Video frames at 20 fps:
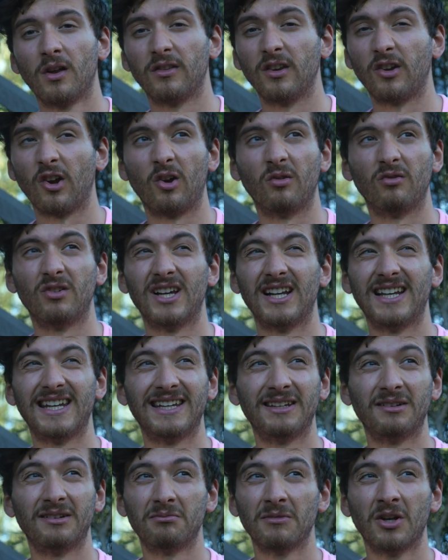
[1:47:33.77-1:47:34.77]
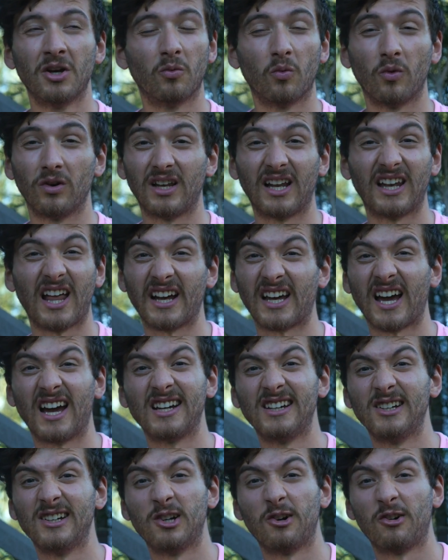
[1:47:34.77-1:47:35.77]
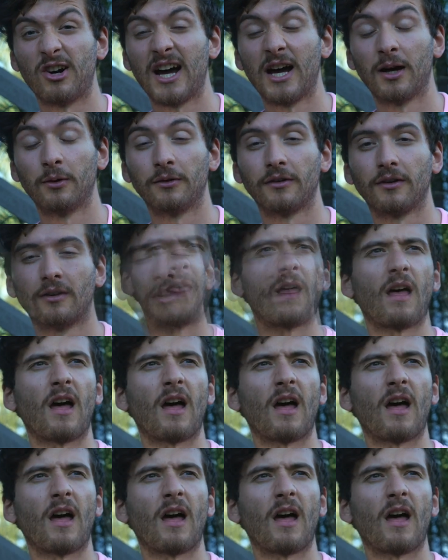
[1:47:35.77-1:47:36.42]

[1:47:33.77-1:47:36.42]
They don't really like hanging around.